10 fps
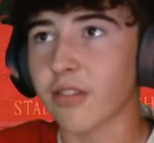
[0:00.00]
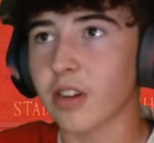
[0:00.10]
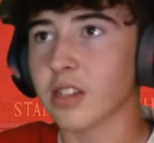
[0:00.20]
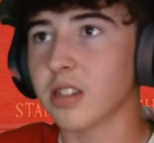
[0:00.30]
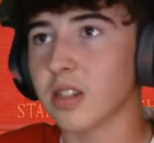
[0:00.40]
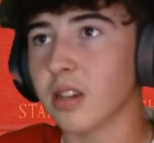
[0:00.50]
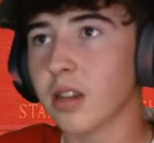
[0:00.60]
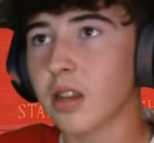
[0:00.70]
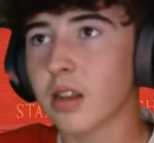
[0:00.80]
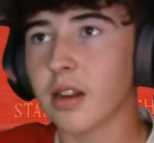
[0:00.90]

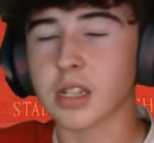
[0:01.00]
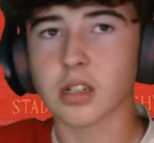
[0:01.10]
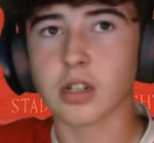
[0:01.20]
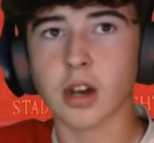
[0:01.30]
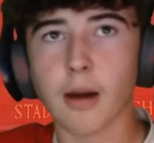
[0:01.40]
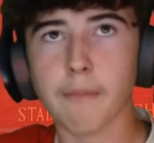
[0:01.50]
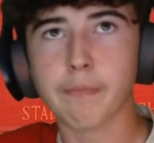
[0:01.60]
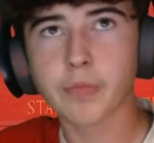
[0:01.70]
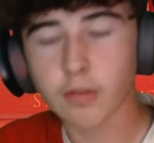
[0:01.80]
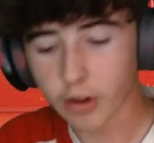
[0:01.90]
Nice and calm.
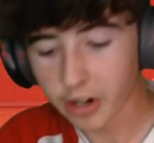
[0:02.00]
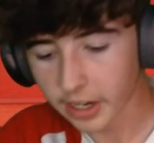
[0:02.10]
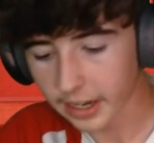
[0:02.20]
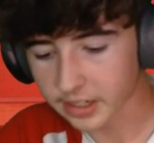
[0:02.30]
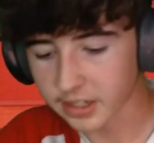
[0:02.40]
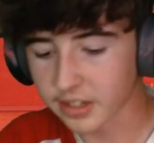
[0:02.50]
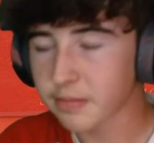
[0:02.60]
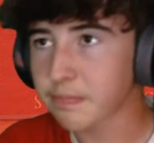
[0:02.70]
Very collected.